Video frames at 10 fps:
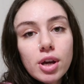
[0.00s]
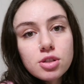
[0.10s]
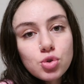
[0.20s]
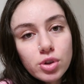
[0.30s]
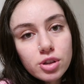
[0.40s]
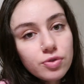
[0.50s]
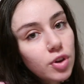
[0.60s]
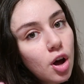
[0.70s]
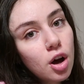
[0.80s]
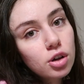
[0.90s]
you guys enjoyed this
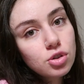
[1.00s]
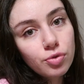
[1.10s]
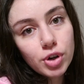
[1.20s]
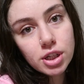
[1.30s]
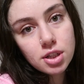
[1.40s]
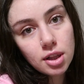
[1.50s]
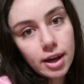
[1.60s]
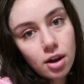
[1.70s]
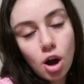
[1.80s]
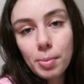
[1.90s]
vlog. Don't forget to
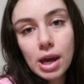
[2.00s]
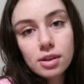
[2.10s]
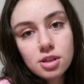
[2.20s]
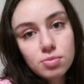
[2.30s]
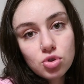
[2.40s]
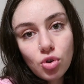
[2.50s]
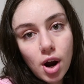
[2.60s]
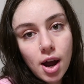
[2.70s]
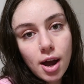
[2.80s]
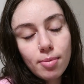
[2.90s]
like, comment, and
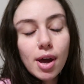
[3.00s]
subscribe,